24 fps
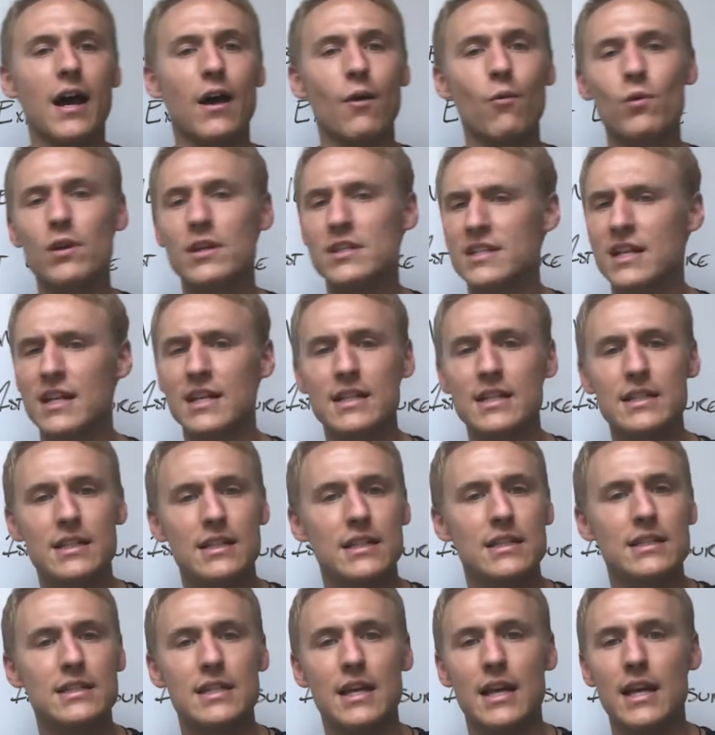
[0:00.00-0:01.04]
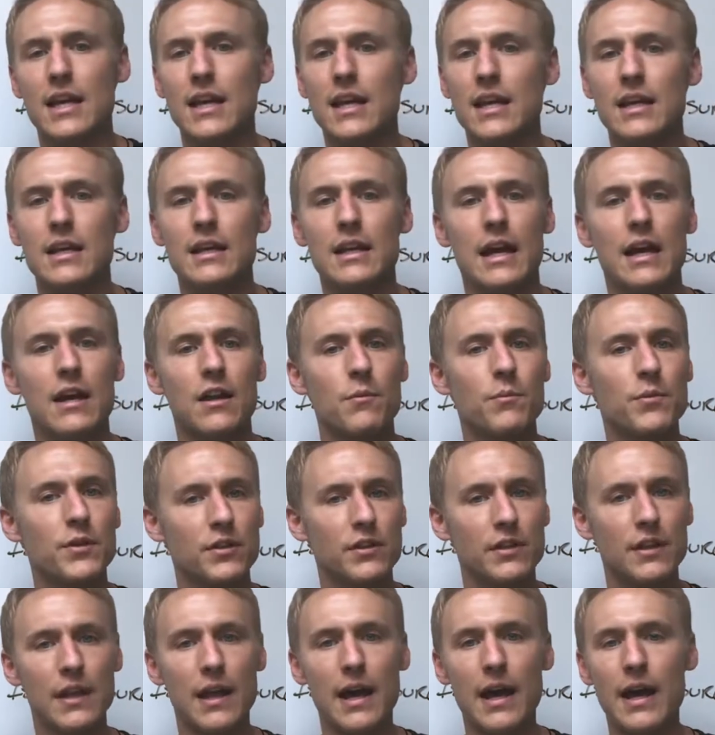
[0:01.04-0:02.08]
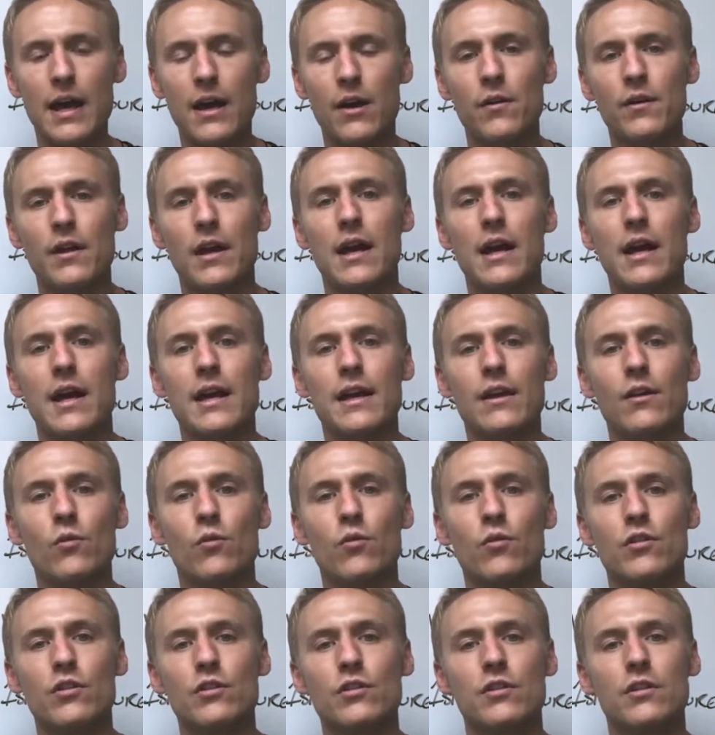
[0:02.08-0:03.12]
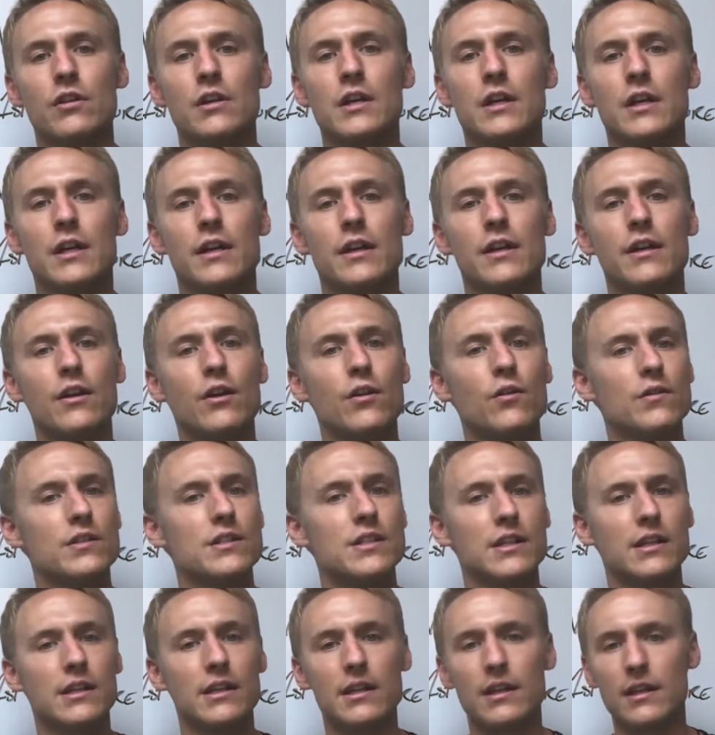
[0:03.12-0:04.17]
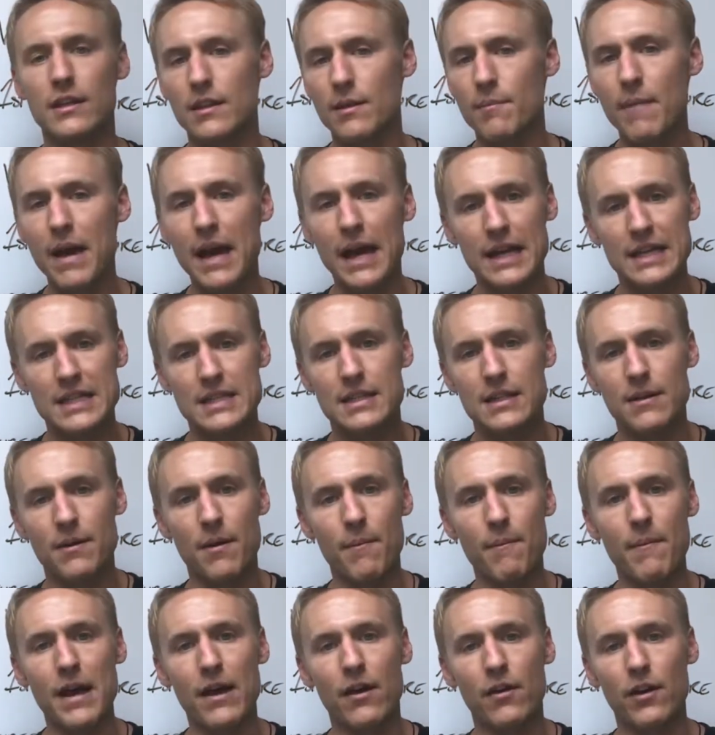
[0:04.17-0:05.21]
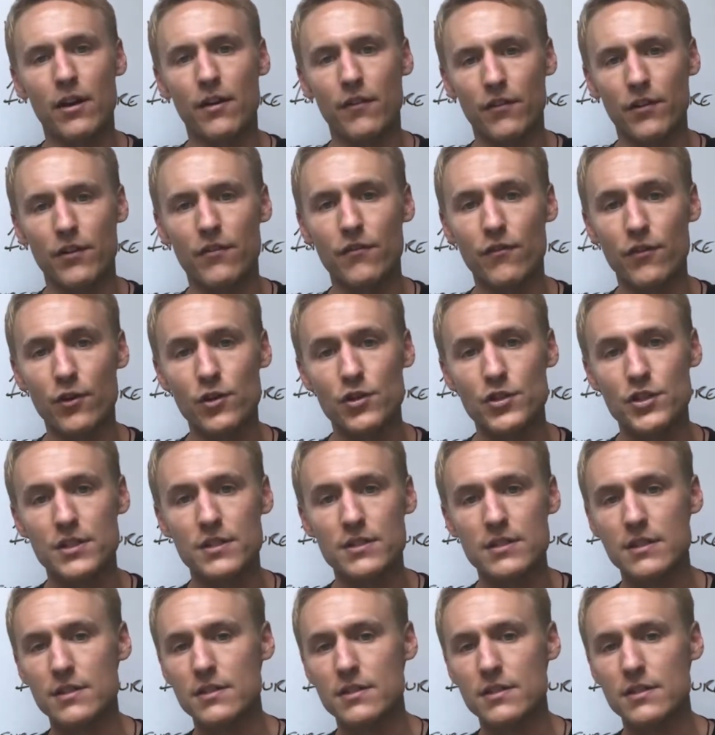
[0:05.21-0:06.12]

what it's going to contain, how to build it out in order, to get the max amount of conversions.